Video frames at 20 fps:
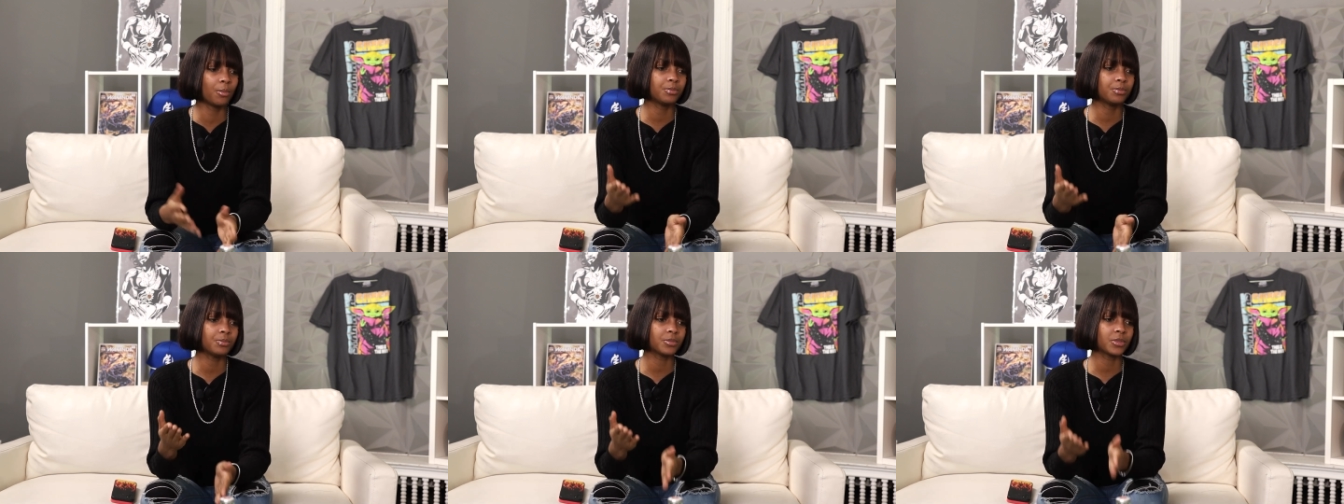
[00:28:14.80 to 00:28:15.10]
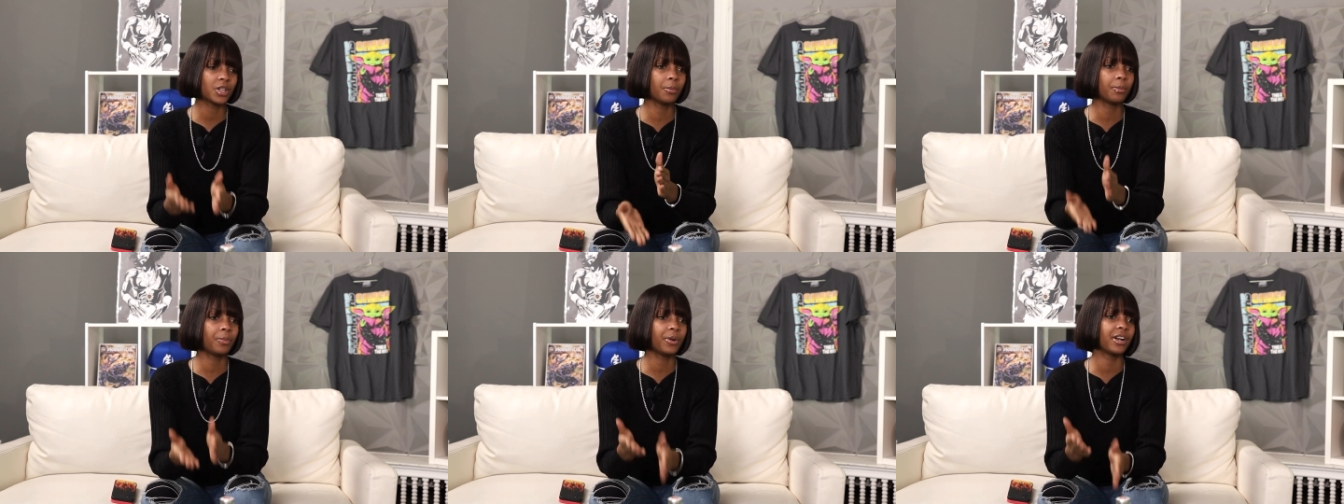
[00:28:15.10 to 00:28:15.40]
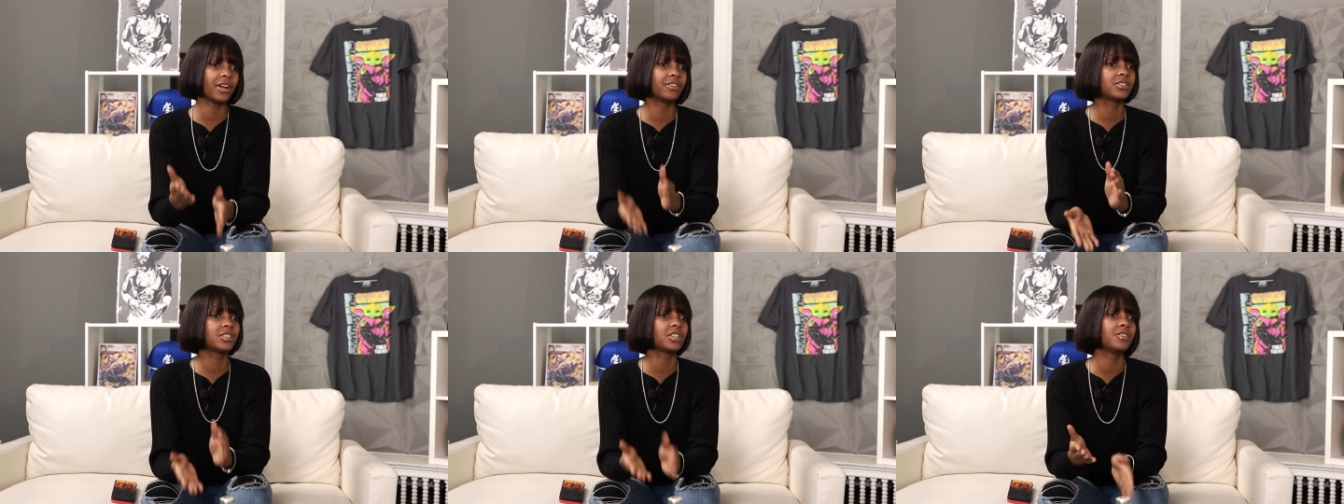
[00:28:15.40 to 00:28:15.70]

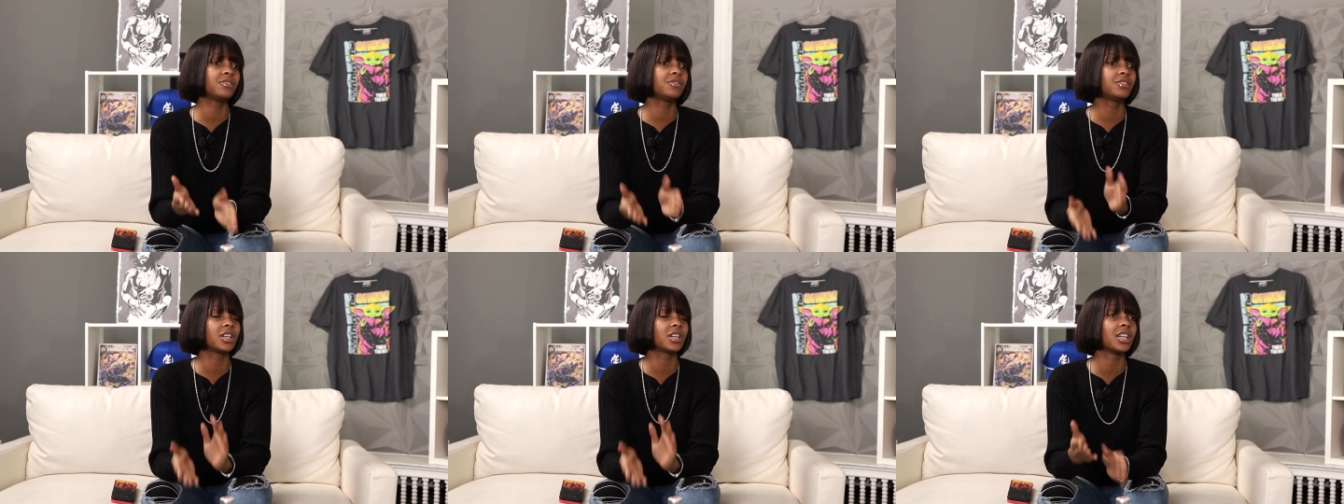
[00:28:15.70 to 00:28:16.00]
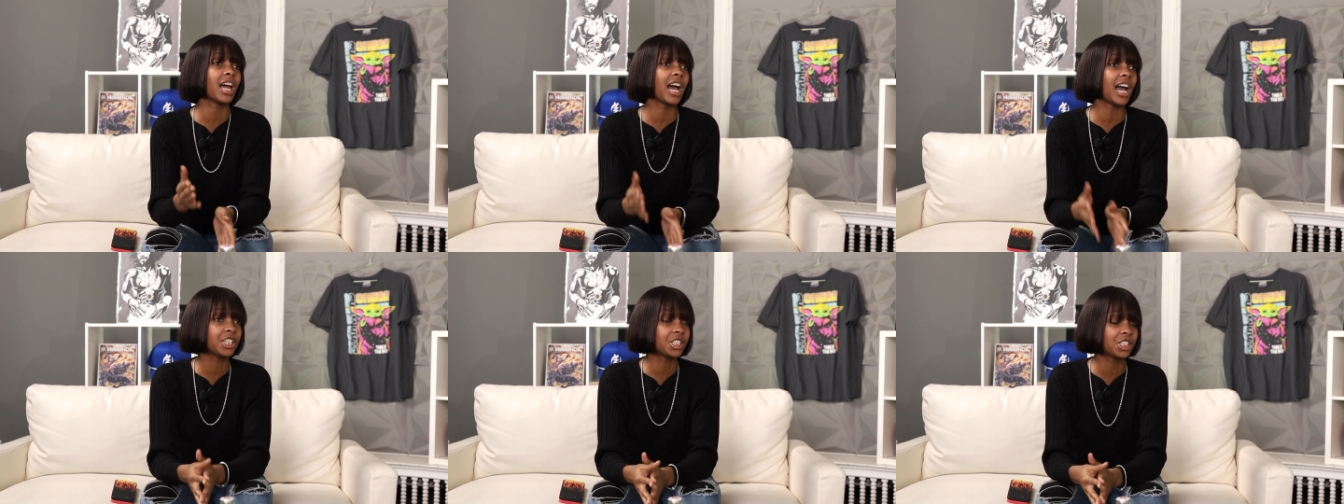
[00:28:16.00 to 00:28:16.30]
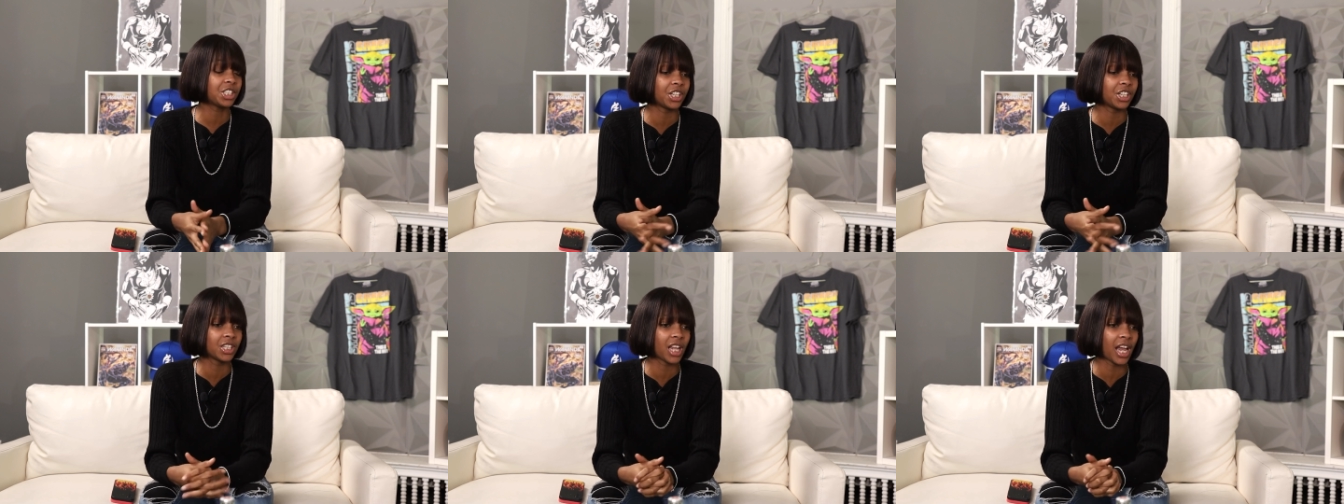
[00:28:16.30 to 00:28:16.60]
compared to
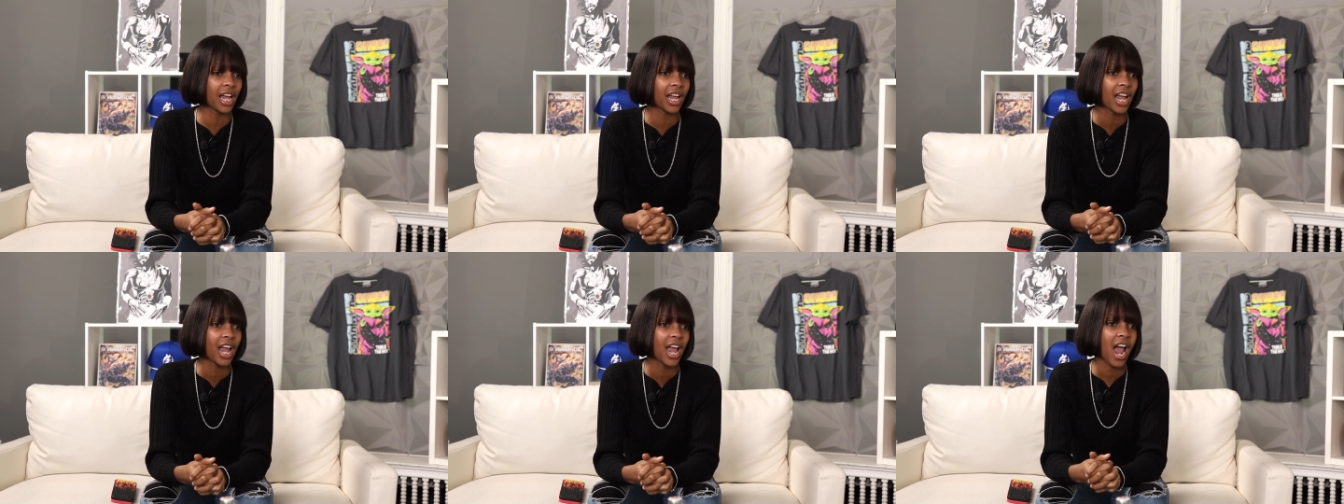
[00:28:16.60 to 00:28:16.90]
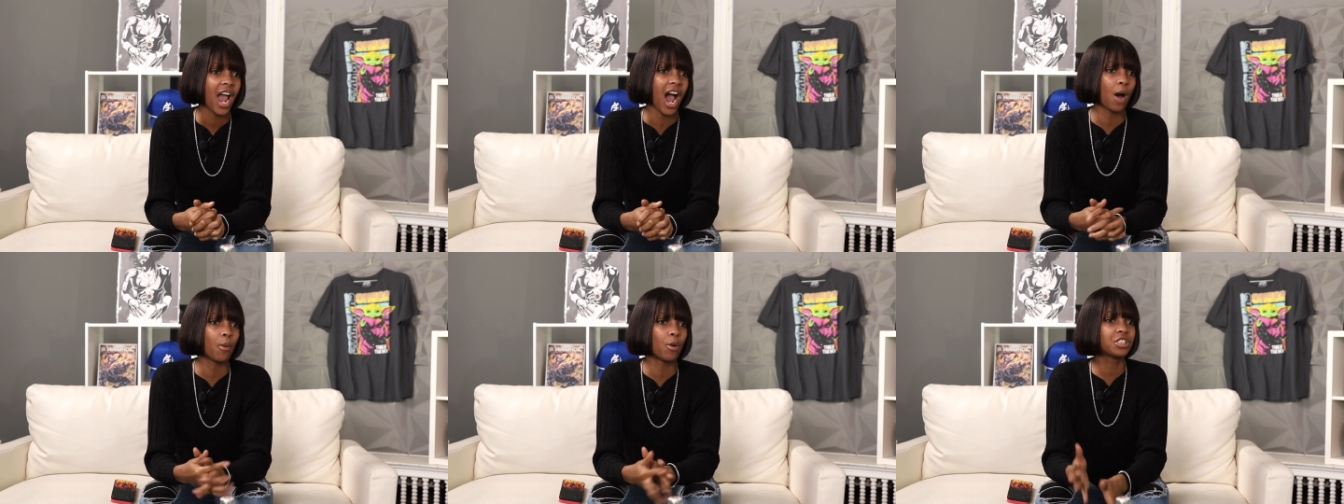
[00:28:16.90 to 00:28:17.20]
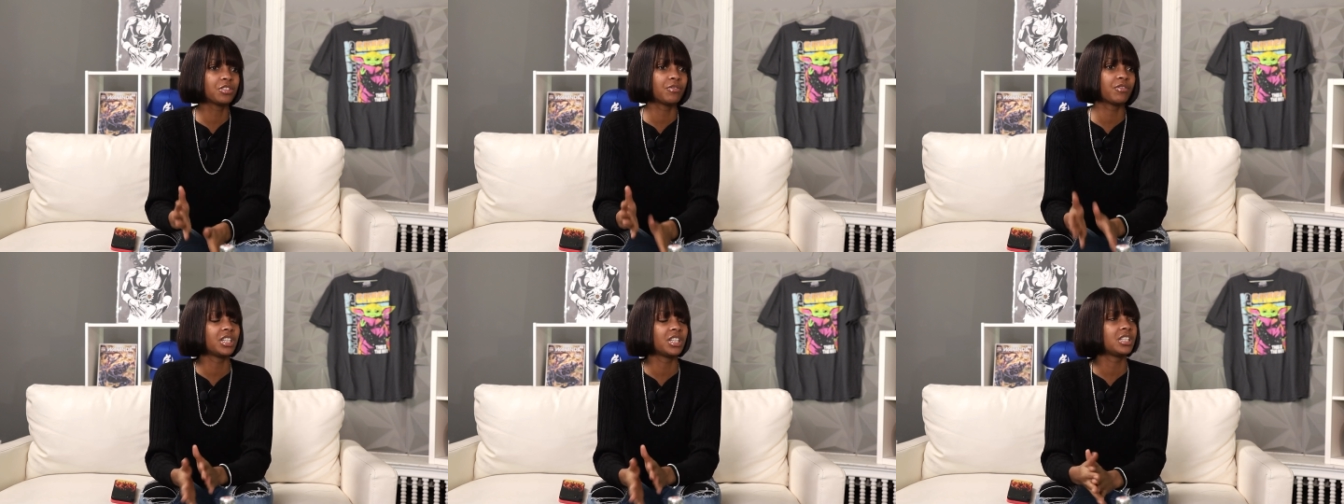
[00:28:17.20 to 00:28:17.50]
last year, like I
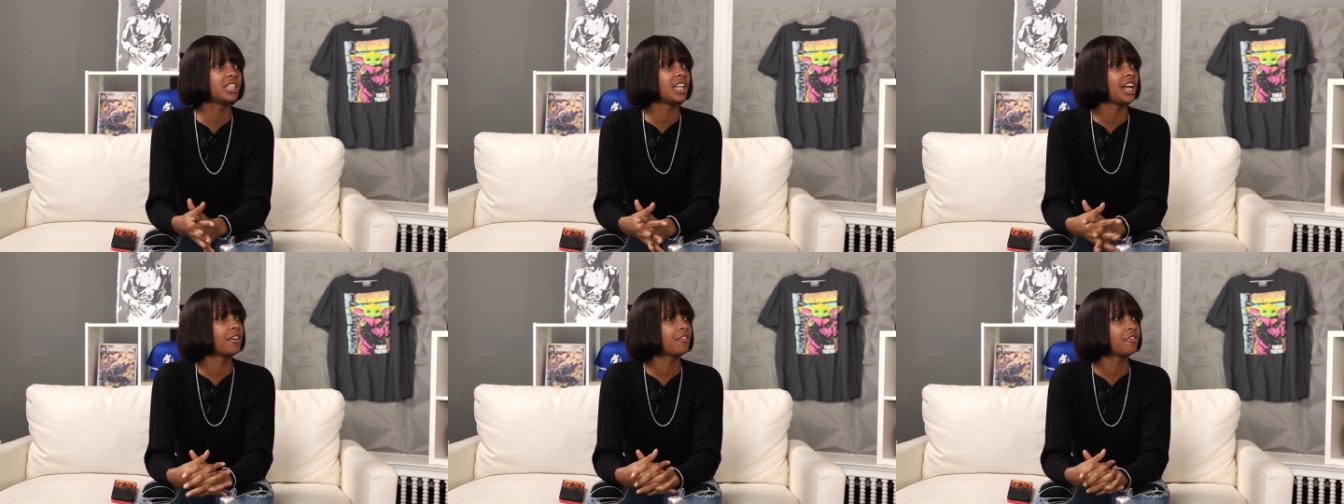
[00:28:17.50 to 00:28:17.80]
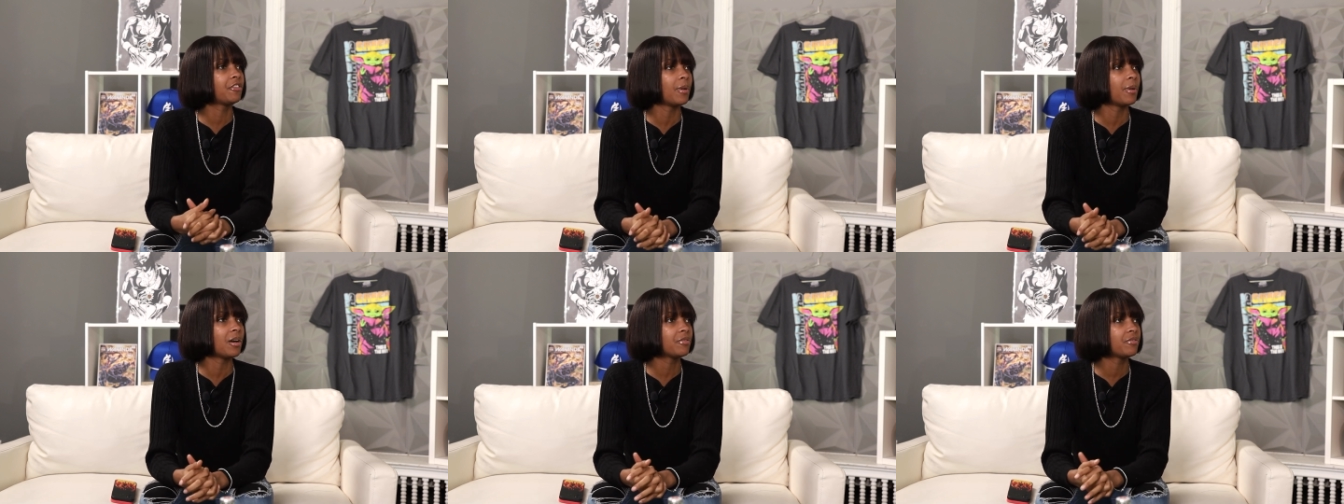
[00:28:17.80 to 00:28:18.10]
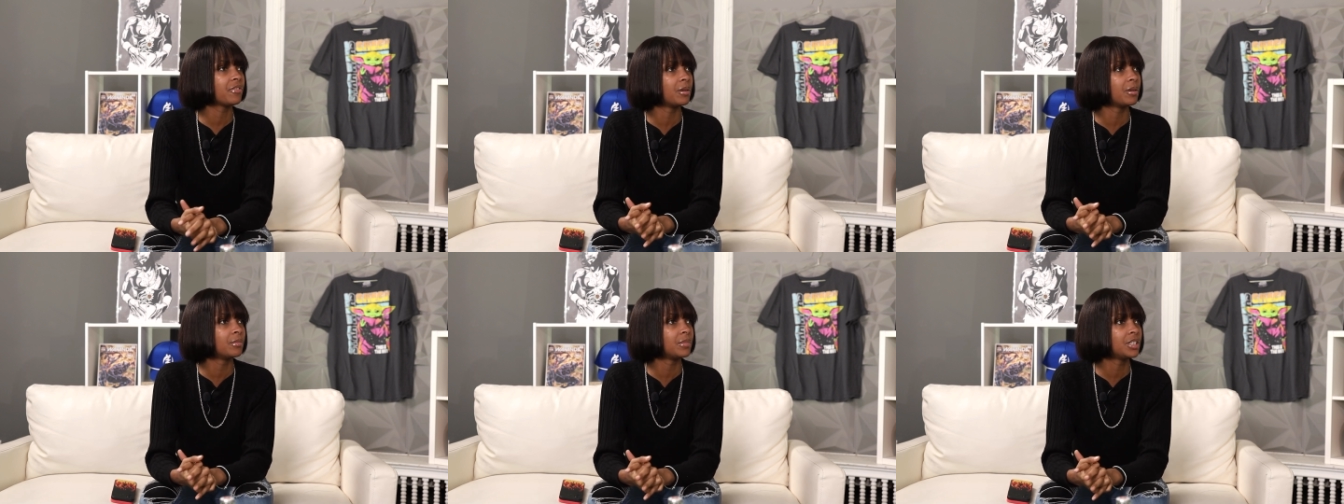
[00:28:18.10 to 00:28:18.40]
wasn't really there for my
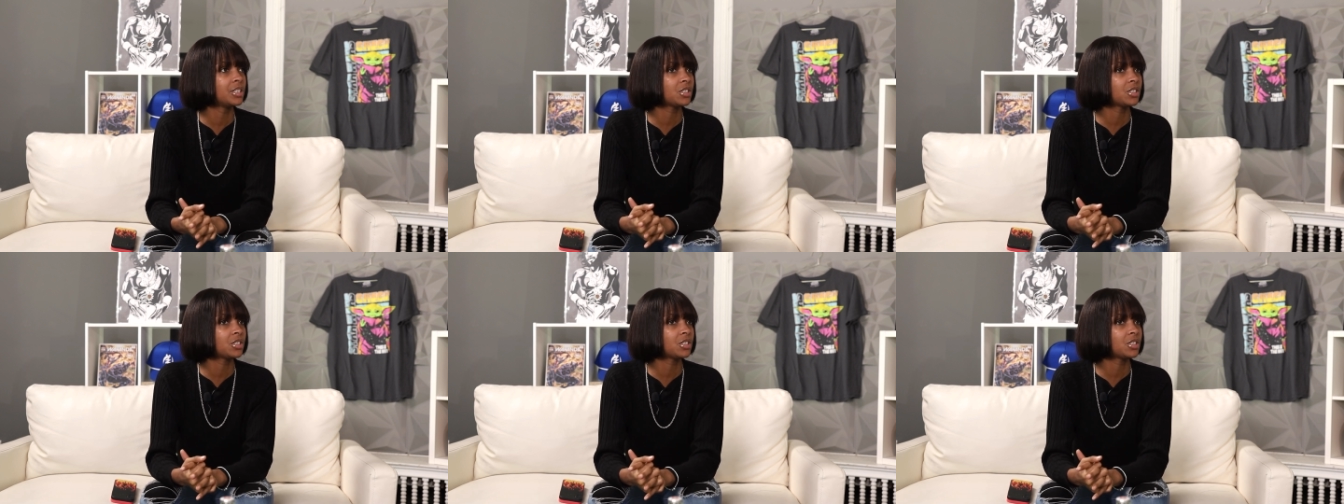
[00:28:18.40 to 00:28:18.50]
family.